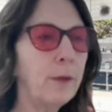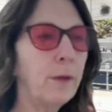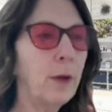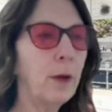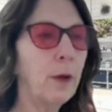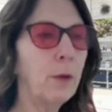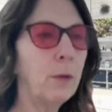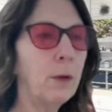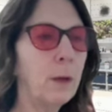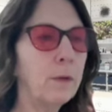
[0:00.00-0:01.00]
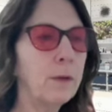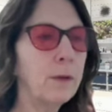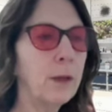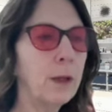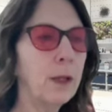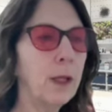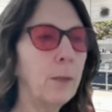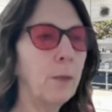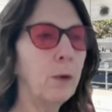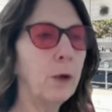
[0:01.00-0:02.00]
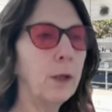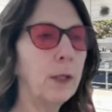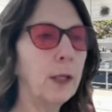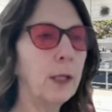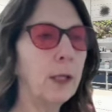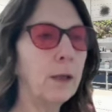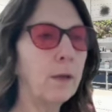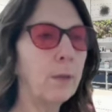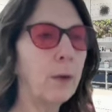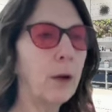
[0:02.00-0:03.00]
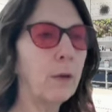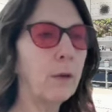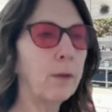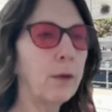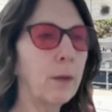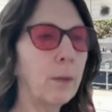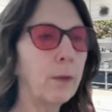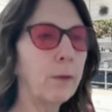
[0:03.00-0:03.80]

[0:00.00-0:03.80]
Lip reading: so I'm just going to keep working. It's progress, not